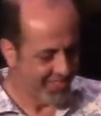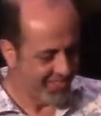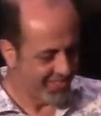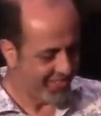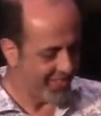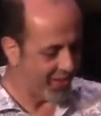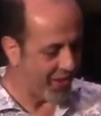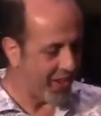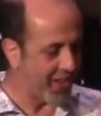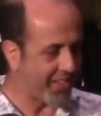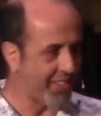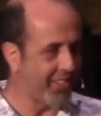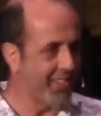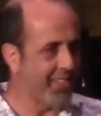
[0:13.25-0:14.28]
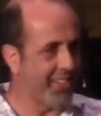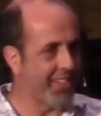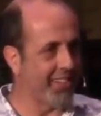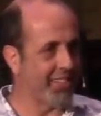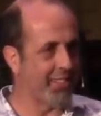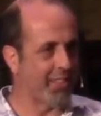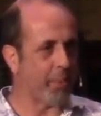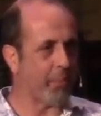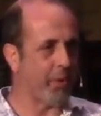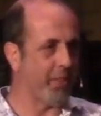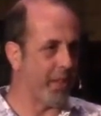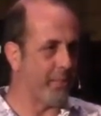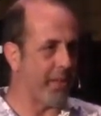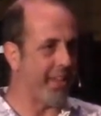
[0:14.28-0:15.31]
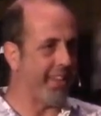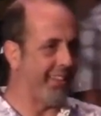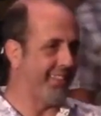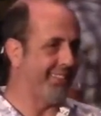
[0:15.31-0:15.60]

And they're not Gilligan and Skipper. They made it.